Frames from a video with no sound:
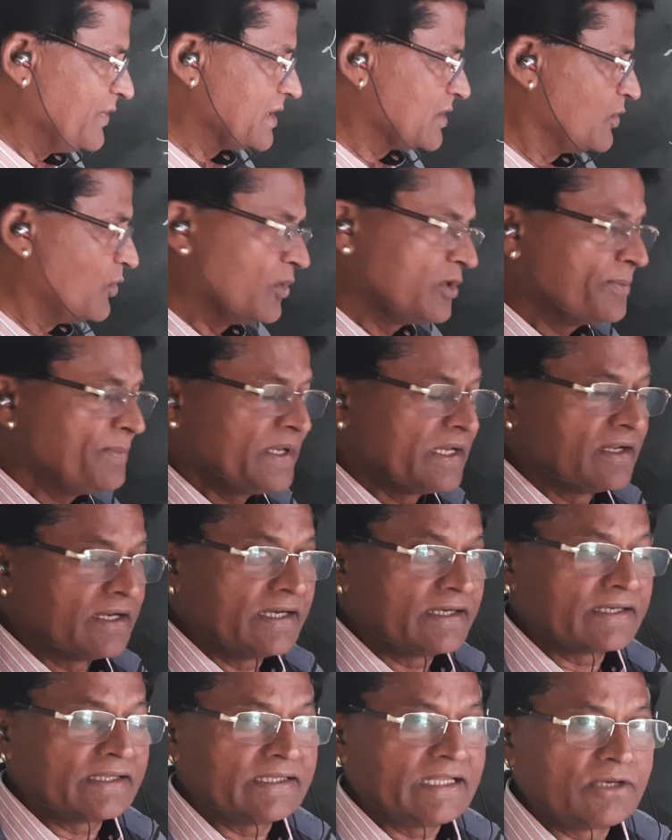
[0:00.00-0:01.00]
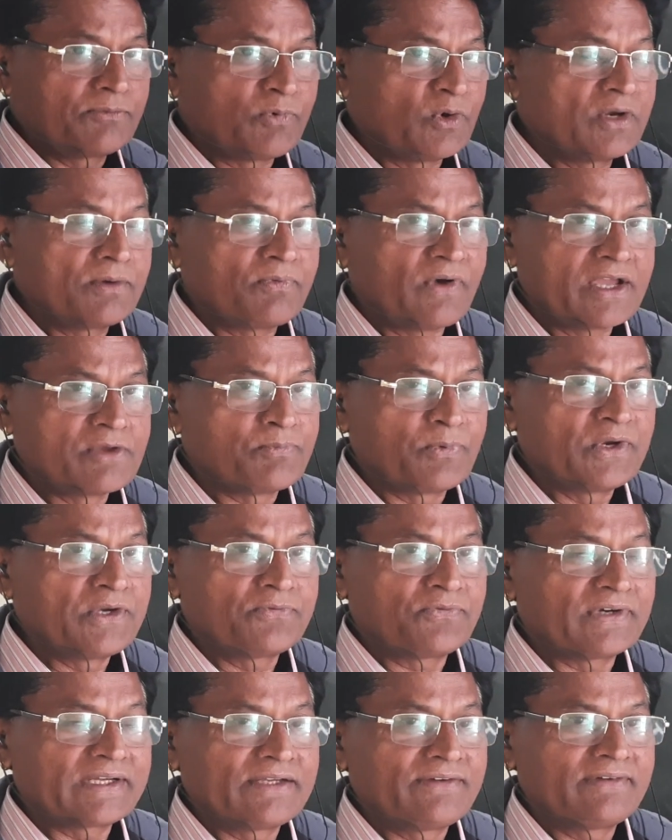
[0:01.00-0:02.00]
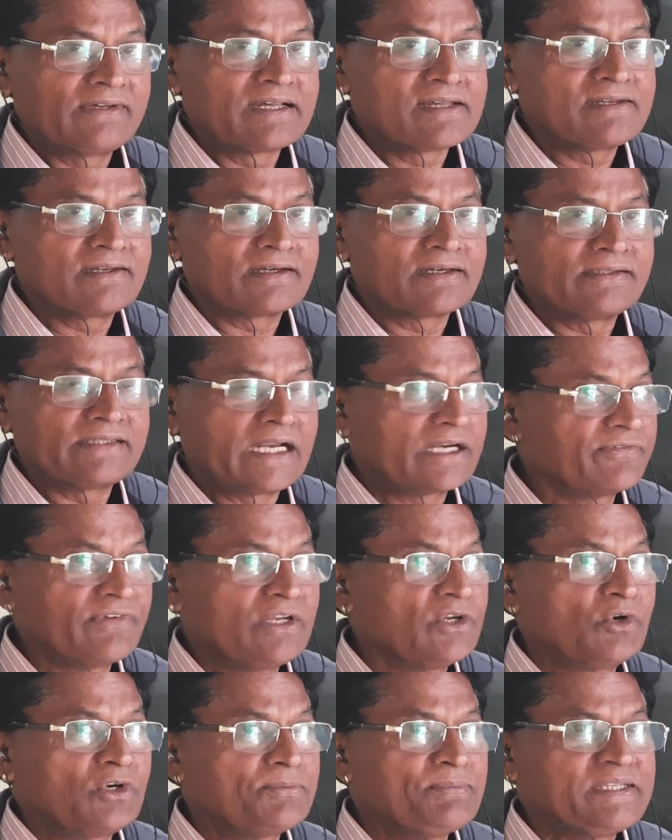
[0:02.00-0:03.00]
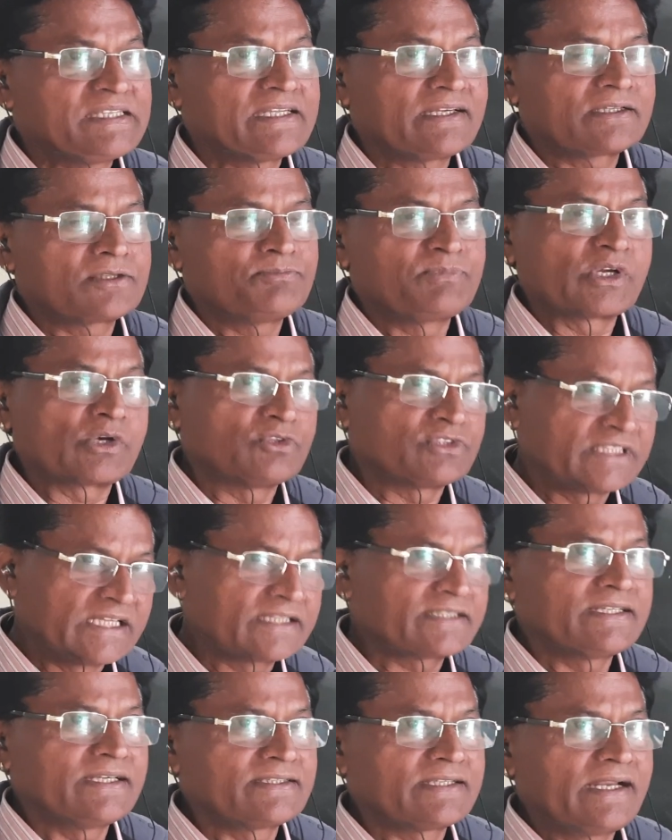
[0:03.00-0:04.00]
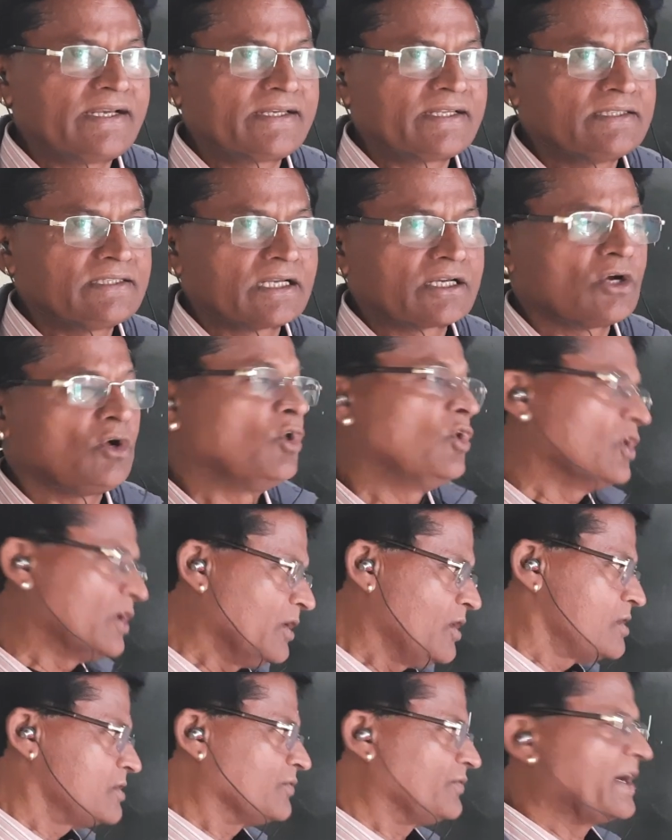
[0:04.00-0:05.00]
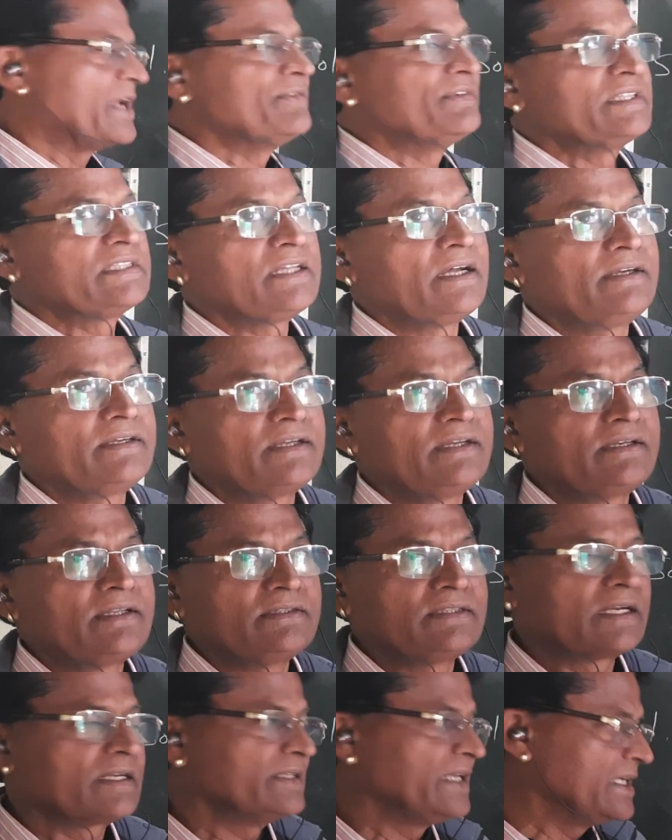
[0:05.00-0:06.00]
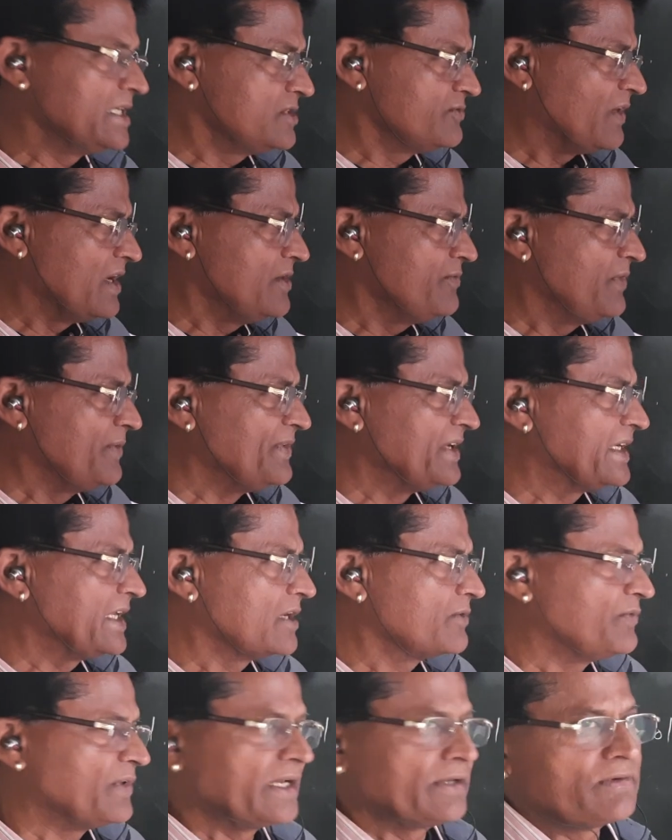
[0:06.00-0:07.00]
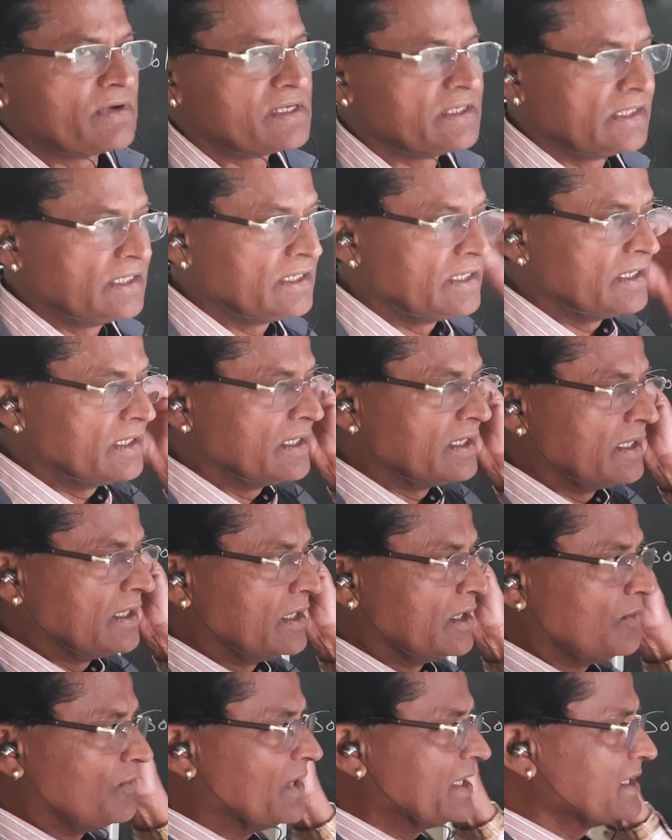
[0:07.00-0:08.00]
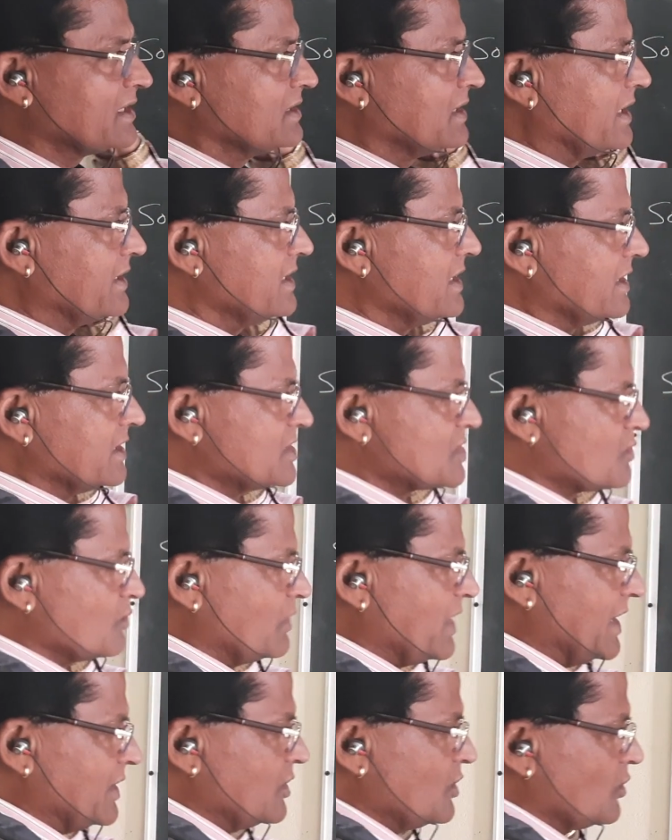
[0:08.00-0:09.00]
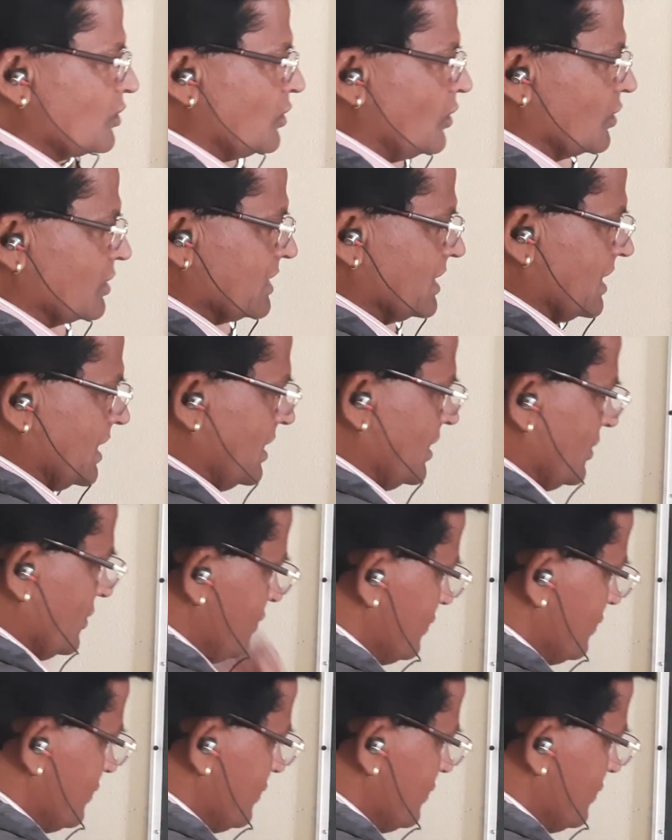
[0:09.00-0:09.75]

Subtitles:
will not be greater than 5.5. That will not be 6 because 6 is the integer or 5 is the integer. That is why you will take 5. What the dear student you go now?